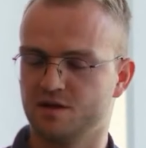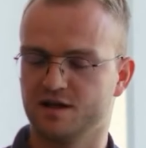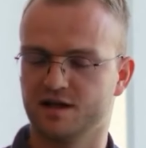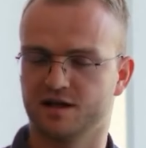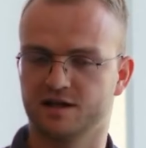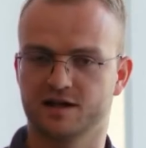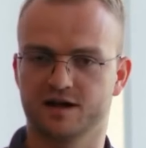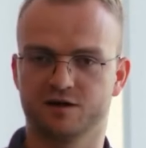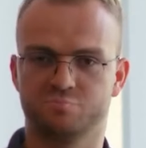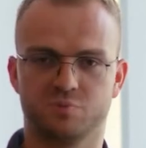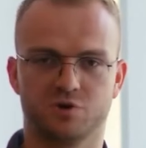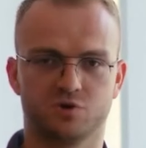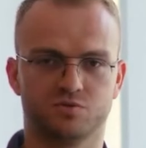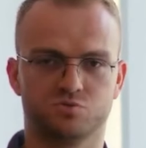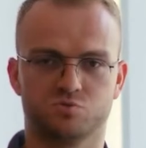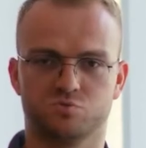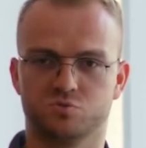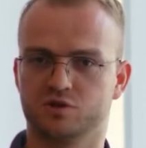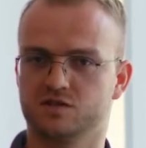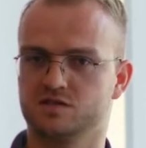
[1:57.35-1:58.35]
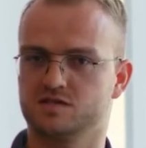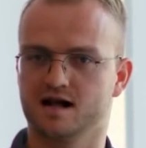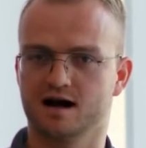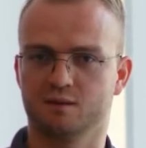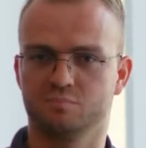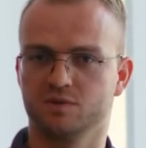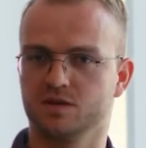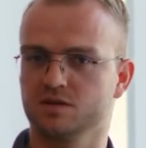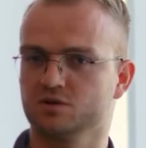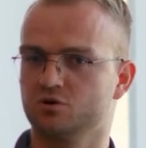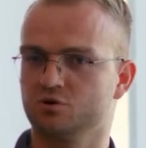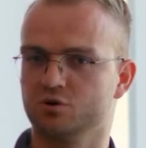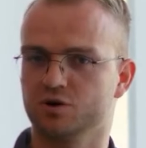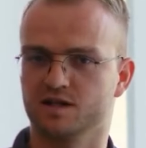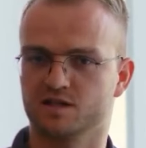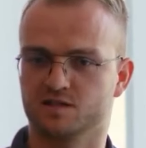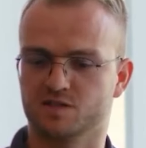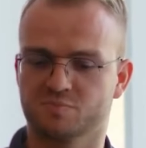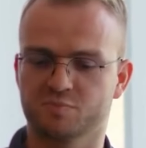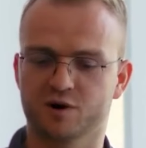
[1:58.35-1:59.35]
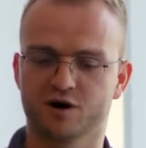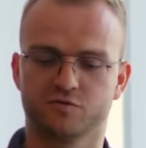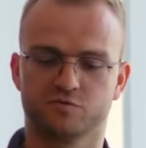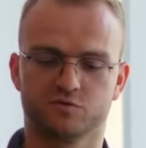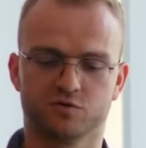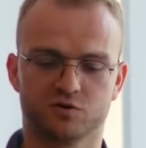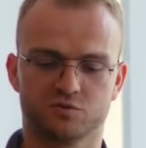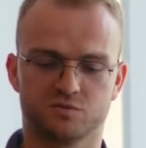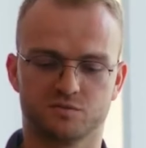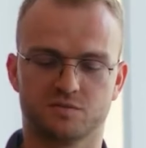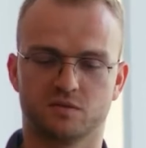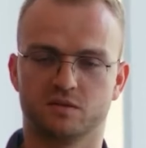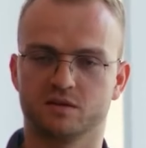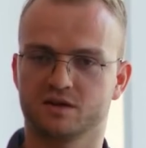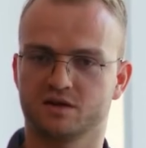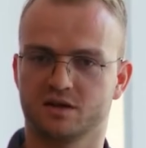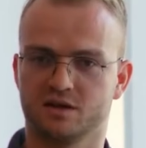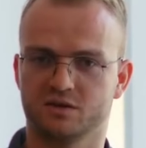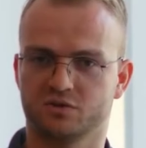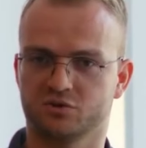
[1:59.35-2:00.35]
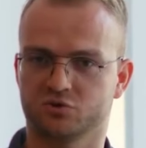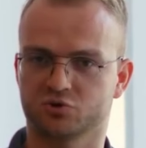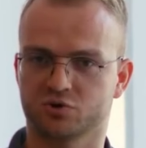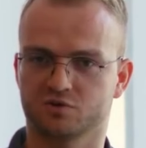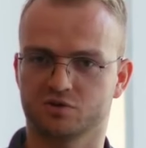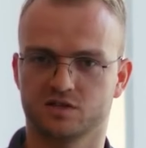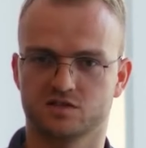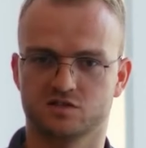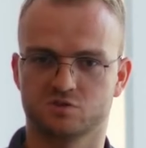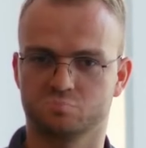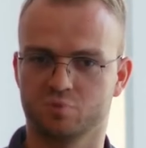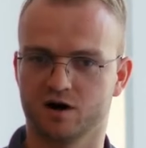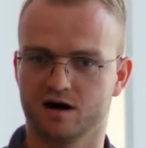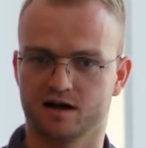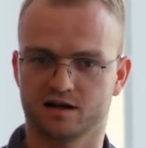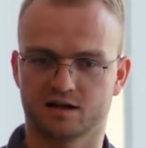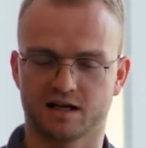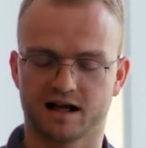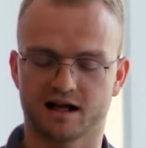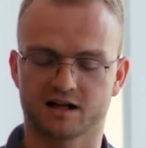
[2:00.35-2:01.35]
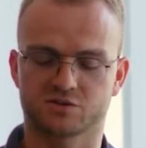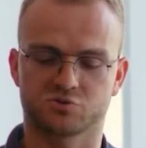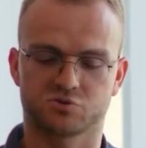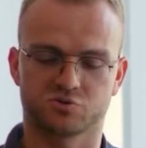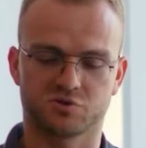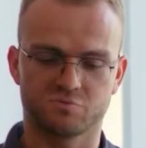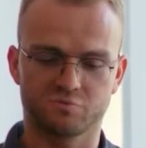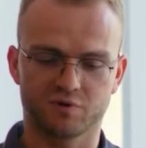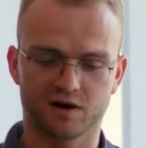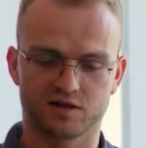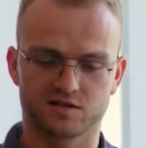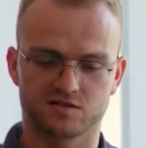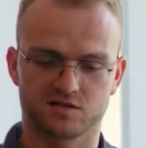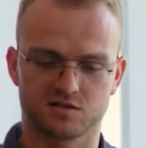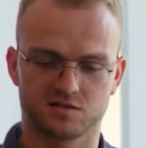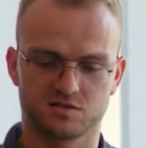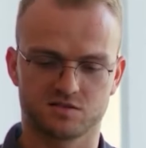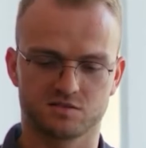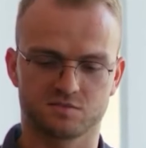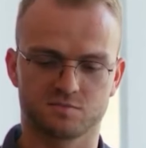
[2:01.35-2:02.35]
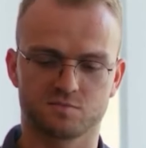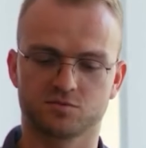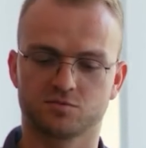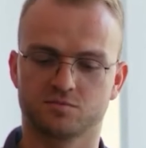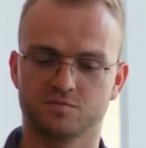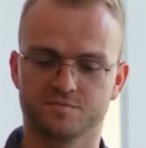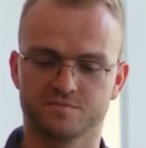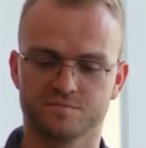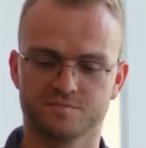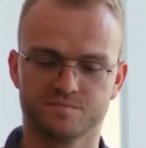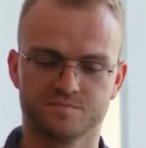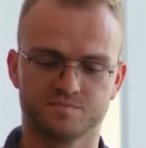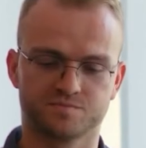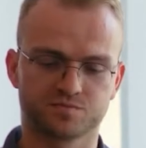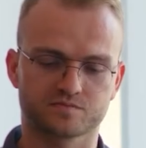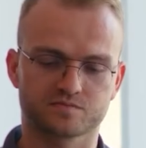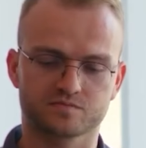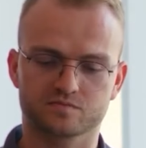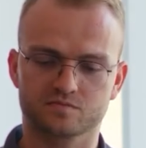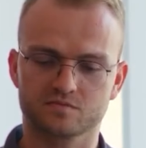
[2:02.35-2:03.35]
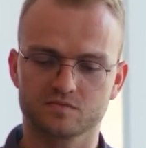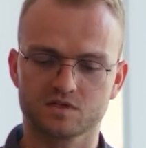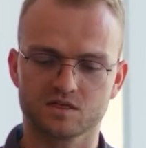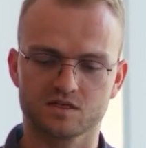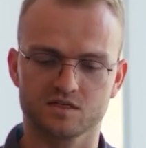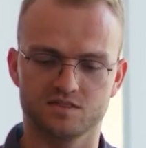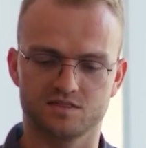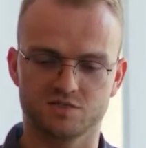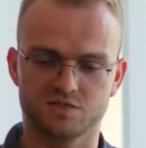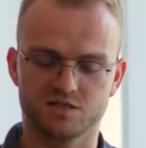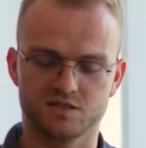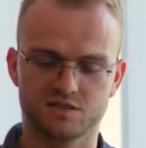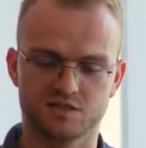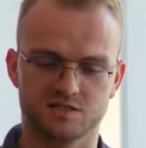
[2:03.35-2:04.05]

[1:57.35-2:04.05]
It can be used with a tablet or any smartphone. You don't need to buy any extra devices. Then you will see the